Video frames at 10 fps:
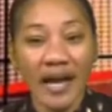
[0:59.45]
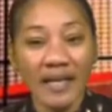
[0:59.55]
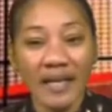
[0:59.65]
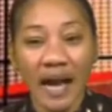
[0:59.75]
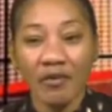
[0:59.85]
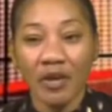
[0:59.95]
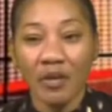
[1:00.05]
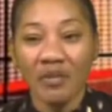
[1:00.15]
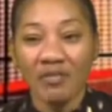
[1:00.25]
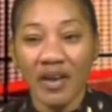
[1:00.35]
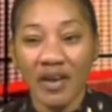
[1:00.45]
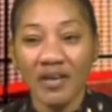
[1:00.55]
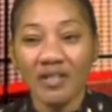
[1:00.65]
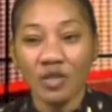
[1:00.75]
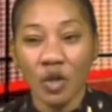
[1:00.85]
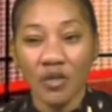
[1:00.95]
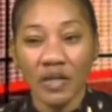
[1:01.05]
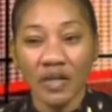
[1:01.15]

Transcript: and CARICOM Affairs, Dr.